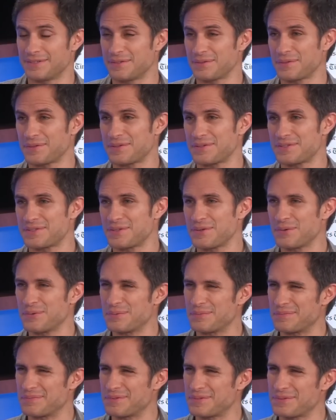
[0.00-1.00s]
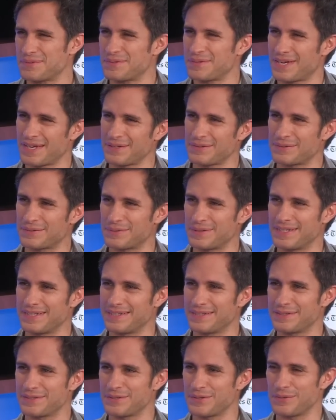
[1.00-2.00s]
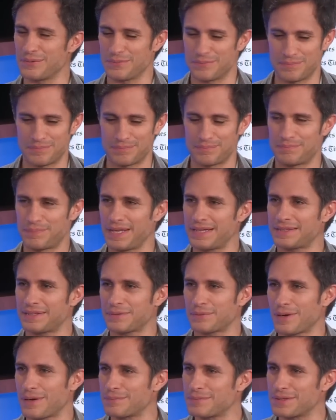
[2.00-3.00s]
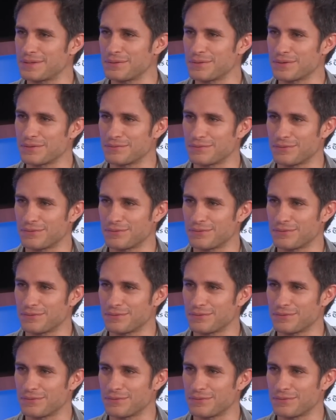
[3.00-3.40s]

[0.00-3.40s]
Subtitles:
you know, there is no, you cannot really, there's no pentagram that you can